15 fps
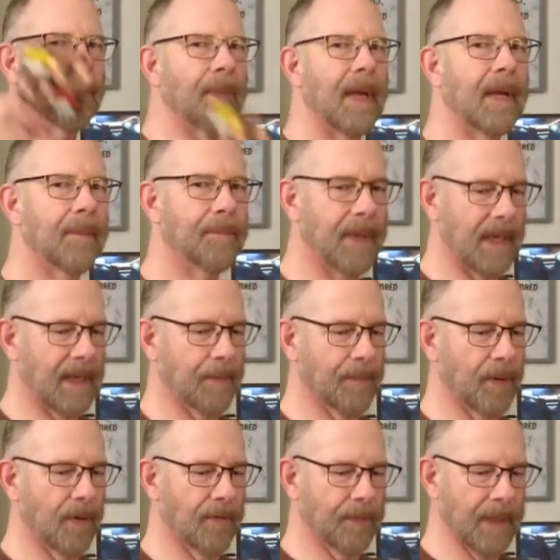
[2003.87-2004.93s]
would make a big
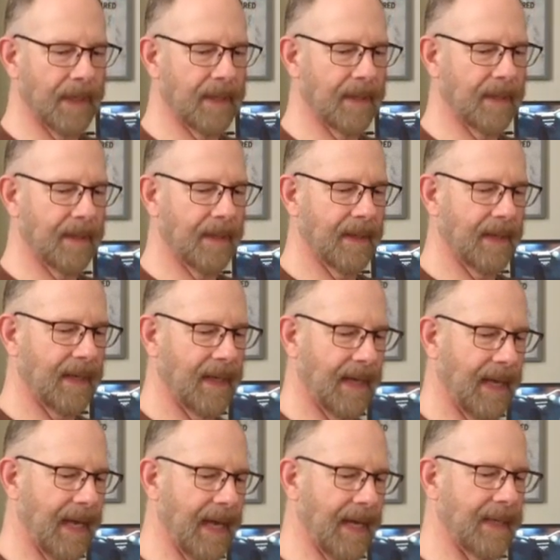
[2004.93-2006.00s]
improvement,
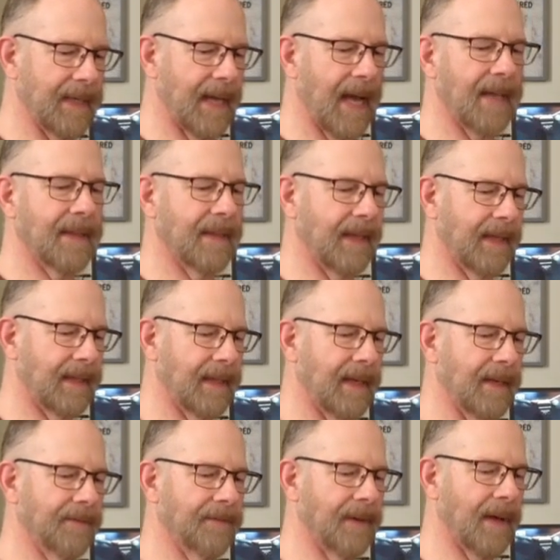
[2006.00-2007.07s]
and I think
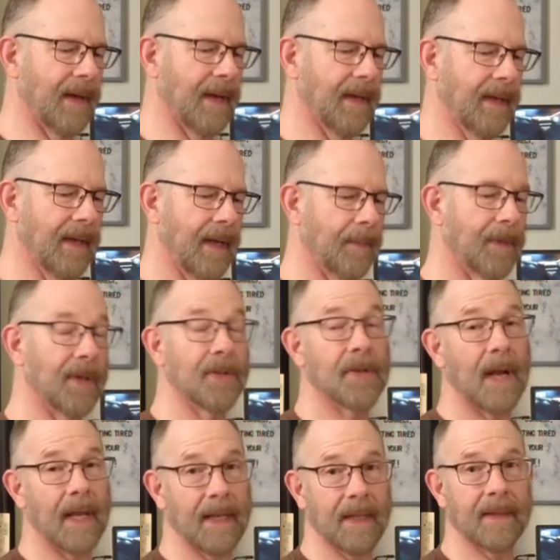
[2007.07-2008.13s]
that if I'm going to
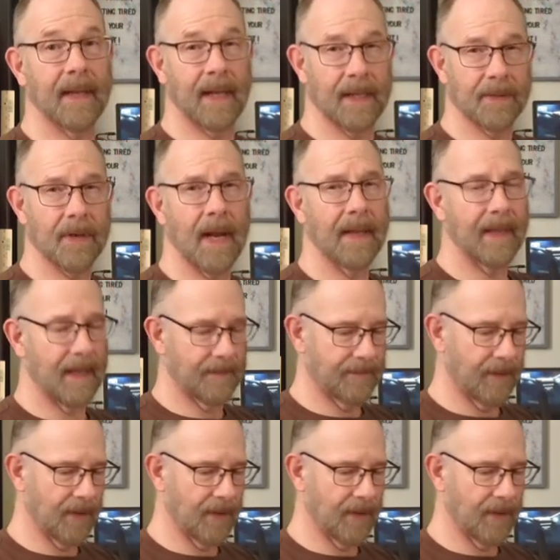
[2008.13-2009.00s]
try anything, I'll try that